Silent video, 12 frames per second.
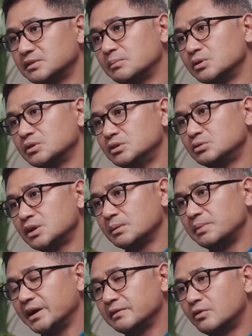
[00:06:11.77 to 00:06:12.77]
of them on the
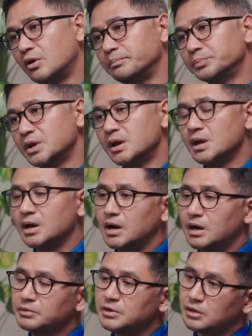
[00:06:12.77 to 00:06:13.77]
UK platform.
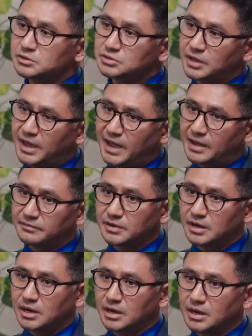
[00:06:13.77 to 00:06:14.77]
We also
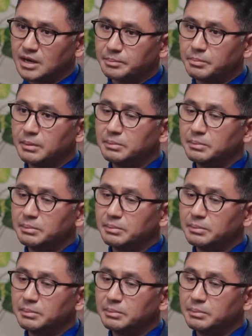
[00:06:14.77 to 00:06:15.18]
have a